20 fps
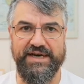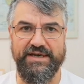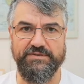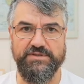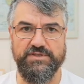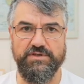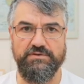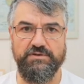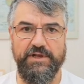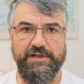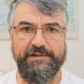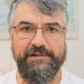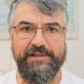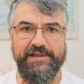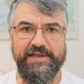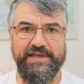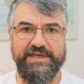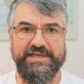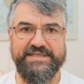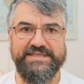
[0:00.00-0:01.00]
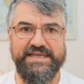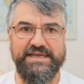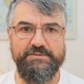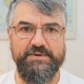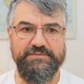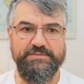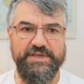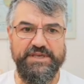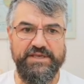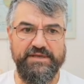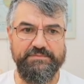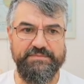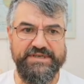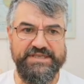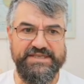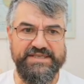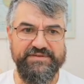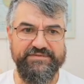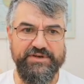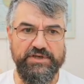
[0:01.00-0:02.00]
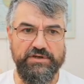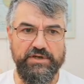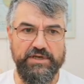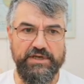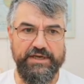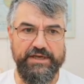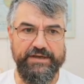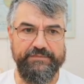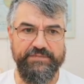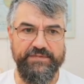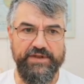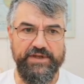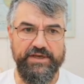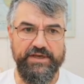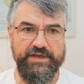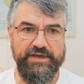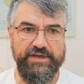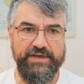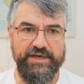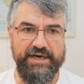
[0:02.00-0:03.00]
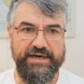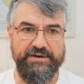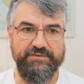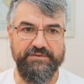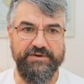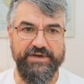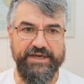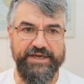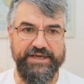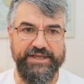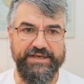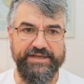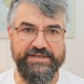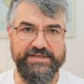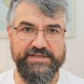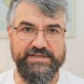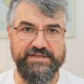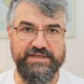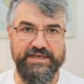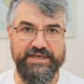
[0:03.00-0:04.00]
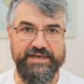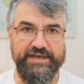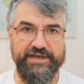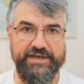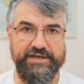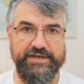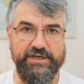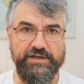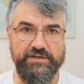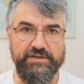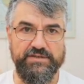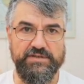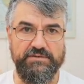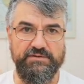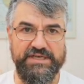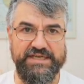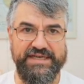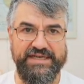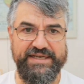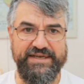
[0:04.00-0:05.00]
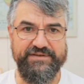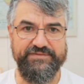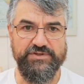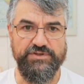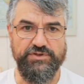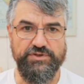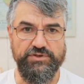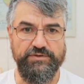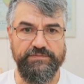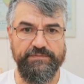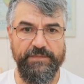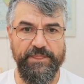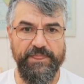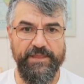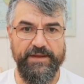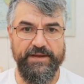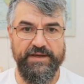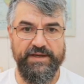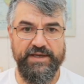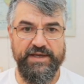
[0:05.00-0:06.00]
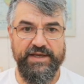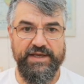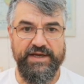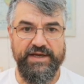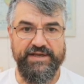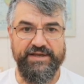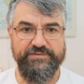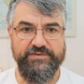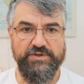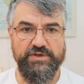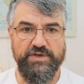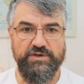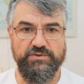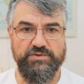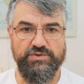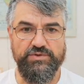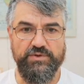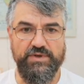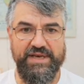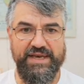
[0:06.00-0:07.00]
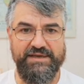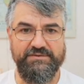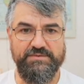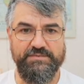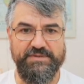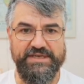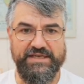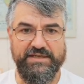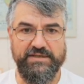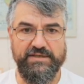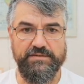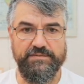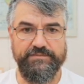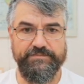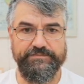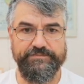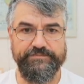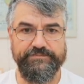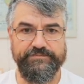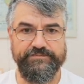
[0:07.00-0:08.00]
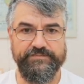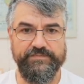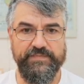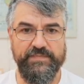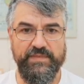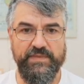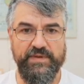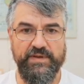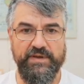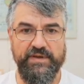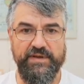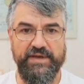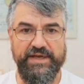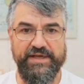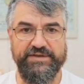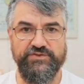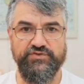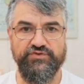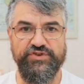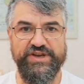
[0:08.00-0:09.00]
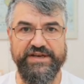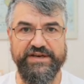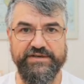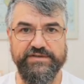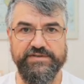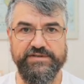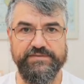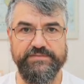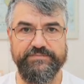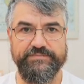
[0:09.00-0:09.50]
So stay with me, please have a look at how it is done. So what I have to do, I have to go to Cloud Build and Triggers.